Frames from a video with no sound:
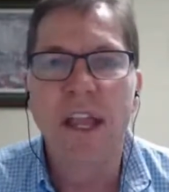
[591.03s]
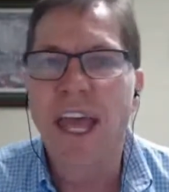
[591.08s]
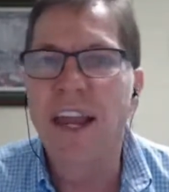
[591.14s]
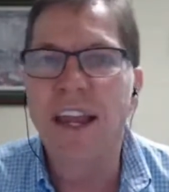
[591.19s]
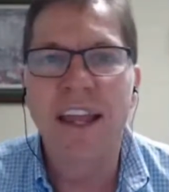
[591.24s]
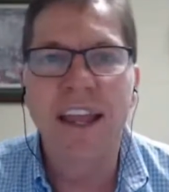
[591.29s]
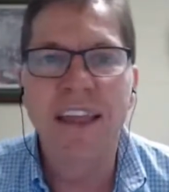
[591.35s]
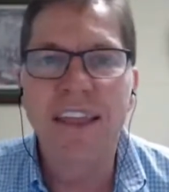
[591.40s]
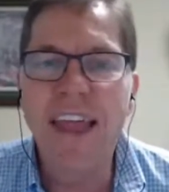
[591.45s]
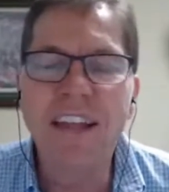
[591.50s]

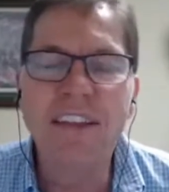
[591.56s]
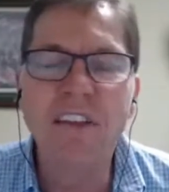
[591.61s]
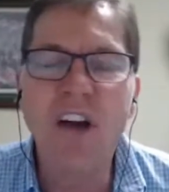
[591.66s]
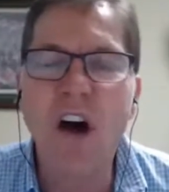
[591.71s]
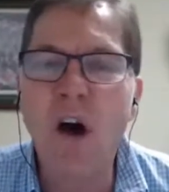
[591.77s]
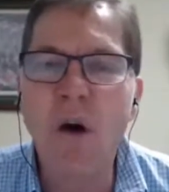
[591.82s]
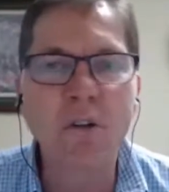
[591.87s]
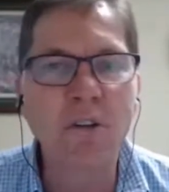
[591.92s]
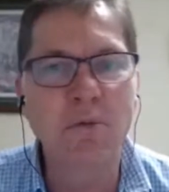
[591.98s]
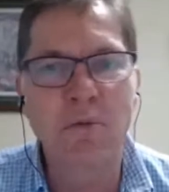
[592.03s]
And that's
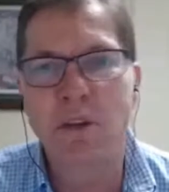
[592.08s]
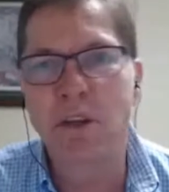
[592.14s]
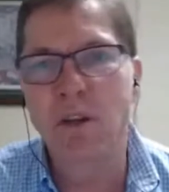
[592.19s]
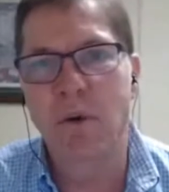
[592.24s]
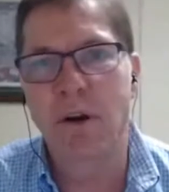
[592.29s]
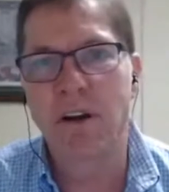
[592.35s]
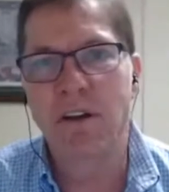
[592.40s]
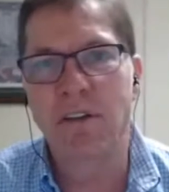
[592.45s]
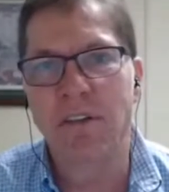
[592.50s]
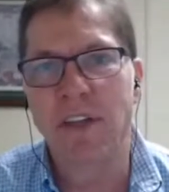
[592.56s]
always what you
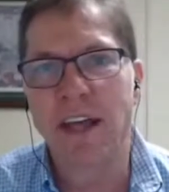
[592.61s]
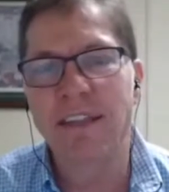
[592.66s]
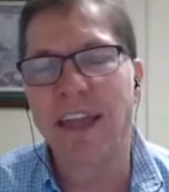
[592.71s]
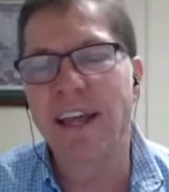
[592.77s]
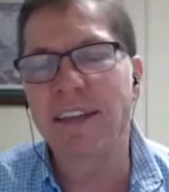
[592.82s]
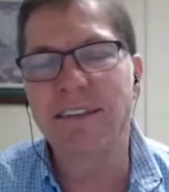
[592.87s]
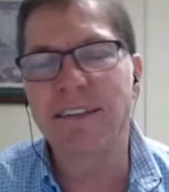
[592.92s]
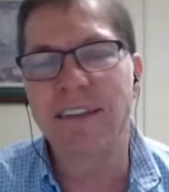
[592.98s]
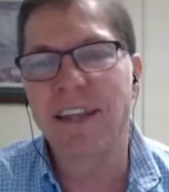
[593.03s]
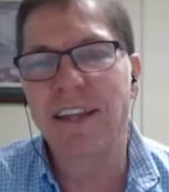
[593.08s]
want to do.
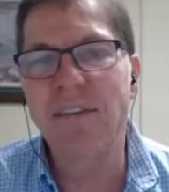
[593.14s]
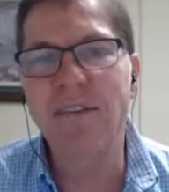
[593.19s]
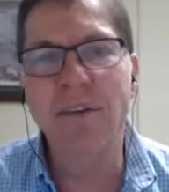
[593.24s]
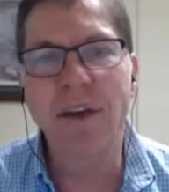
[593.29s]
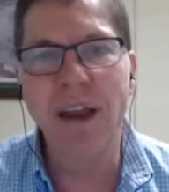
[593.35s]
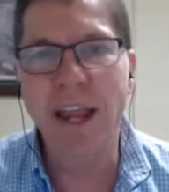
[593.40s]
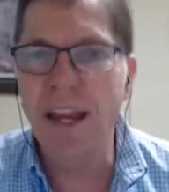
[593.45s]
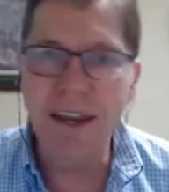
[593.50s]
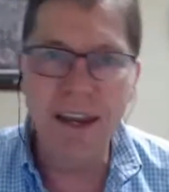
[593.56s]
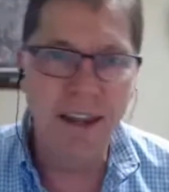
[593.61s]
That's a never
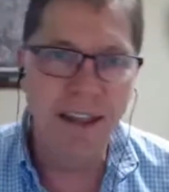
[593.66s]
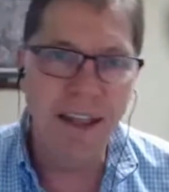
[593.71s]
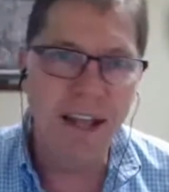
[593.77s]
ending.